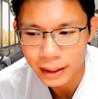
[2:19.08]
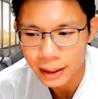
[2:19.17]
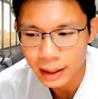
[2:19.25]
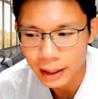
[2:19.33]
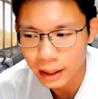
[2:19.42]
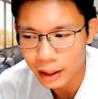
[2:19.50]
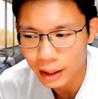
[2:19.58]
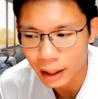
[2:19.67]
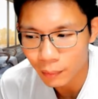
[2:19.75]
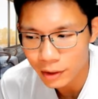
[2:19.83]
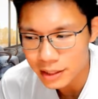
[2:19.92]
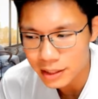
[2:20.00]
I
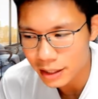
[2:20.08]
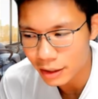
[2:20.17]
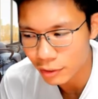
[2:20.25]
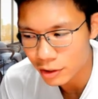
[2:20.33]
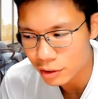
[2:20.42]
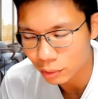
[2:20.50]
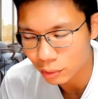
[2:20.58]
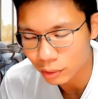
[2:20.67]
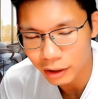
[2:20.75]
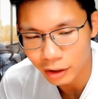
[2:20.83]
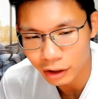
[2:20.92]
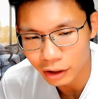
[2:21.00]
wouldn't say it's totally
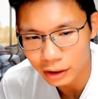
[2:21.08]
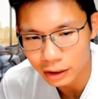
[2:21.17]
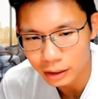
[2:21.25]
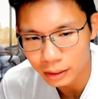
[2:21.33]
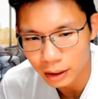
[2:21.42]
crashing.